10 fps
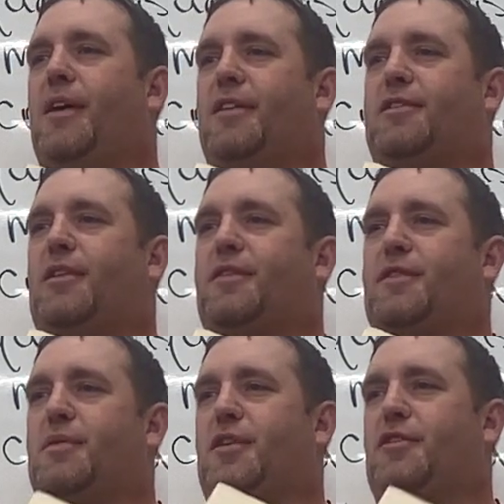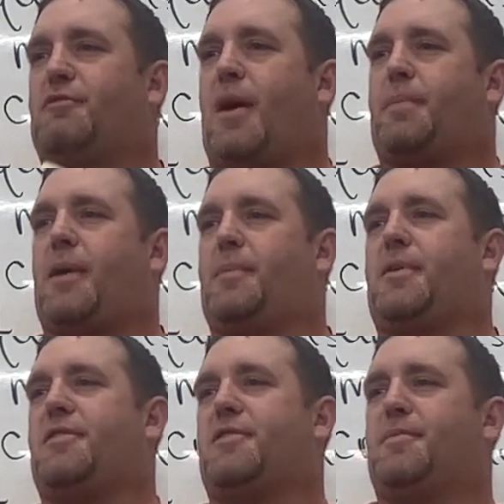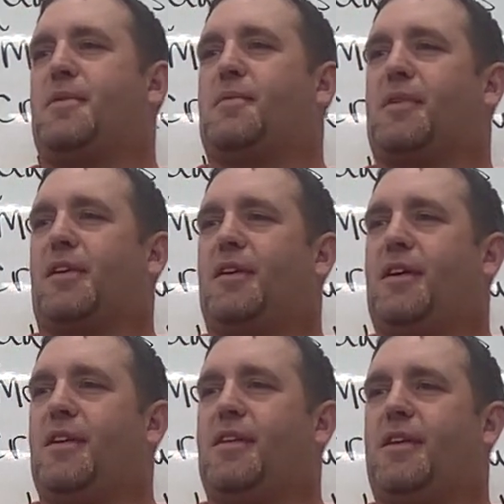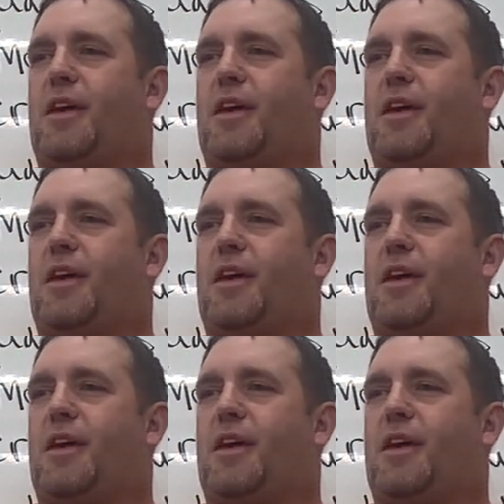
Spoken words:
So if you were to drop that piece you've been working on,